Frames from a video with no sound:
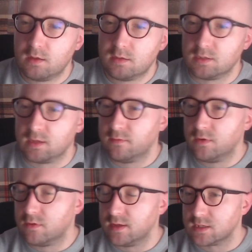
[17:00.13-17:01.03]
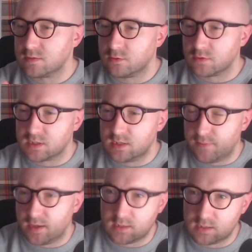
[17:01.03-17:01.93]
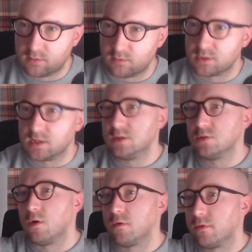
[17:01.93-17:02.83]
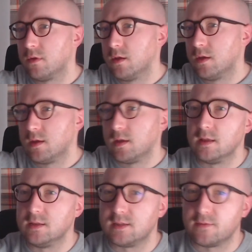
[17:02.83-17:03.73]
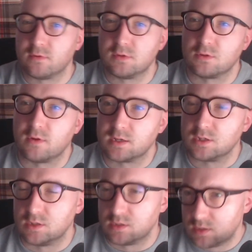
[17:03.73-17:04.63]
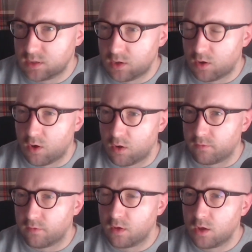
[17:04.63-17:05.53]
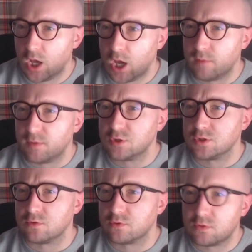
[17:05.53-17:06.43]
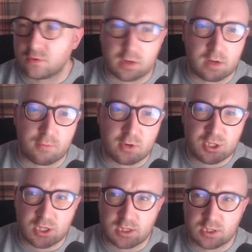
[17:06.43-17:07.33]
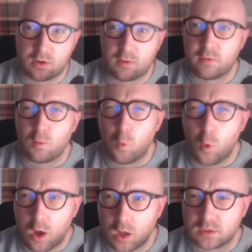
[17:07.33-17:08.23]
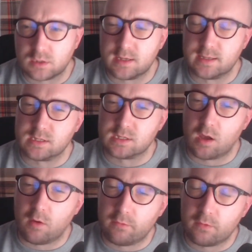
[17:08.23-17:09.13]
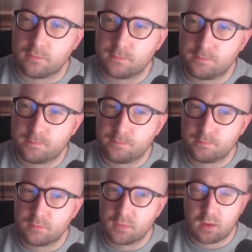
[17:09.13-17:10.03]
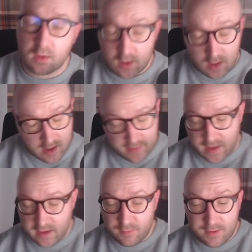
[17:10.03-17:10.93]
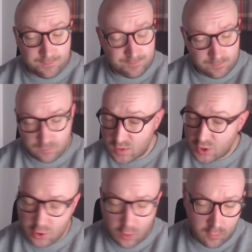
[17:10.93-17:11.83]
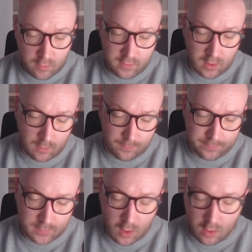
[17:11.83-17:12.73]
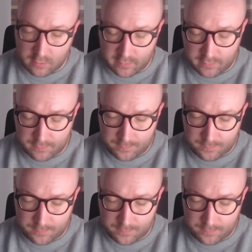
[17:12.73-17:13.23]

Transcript: to give you these small snippets that will send you off in different directions of emotional thought and appreciation of the world itself. And that is my short review of